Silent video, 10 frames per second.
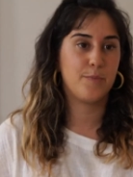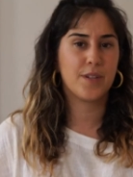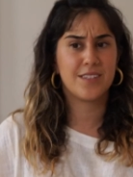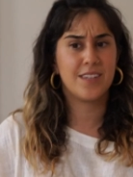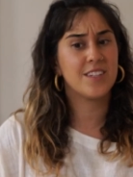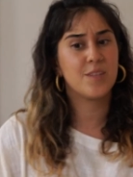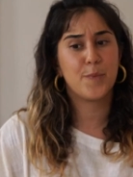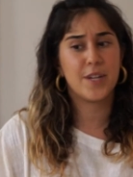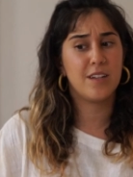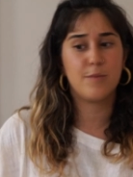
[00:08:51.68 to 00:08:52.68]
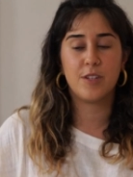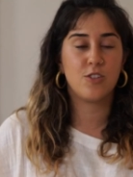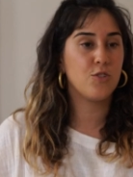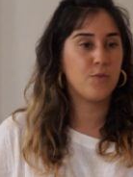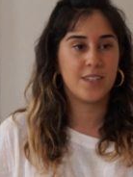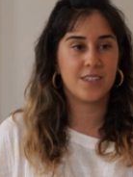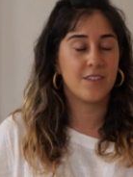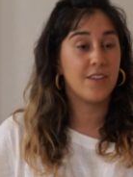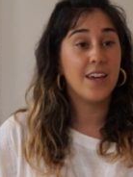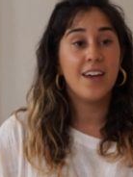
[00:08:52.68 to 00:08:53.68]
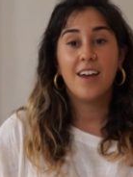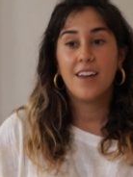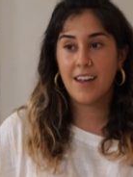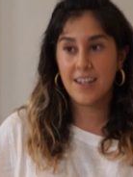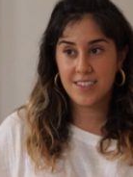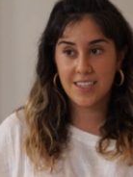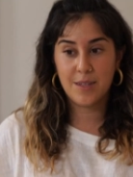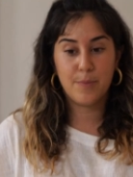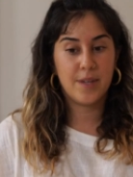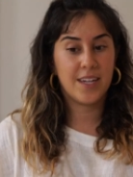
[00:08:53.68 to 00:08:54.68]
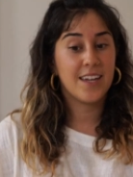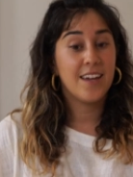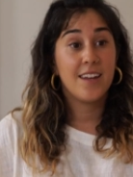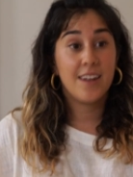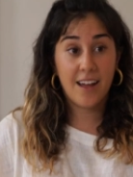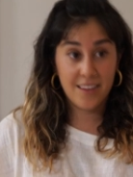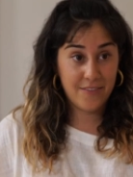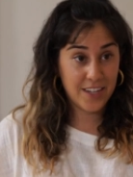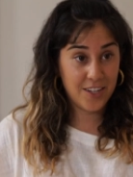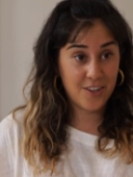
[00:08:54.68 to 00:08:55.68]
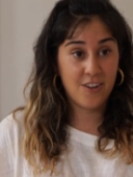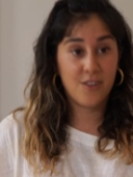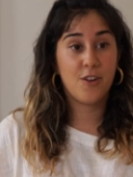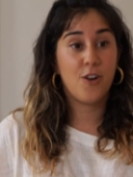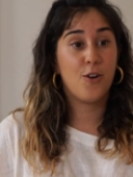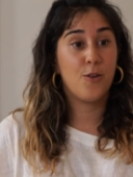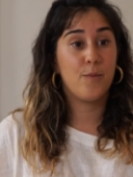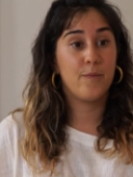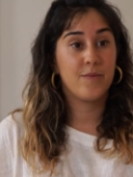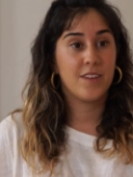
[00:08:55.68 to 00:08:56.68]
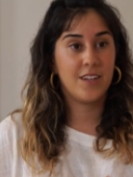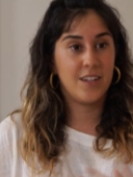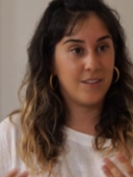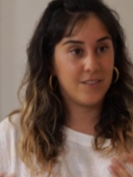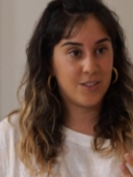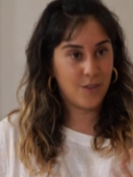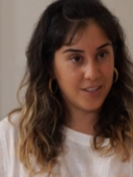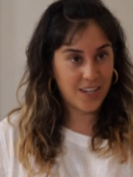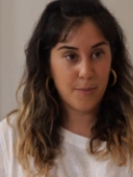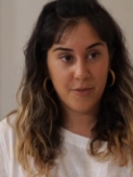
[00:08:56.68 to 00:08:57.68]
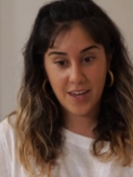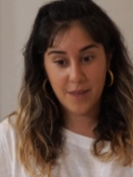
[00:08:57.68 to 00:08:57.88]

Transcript: Because at this point it's been 2 months of not sleeping, not living in your own home, you know, so on top of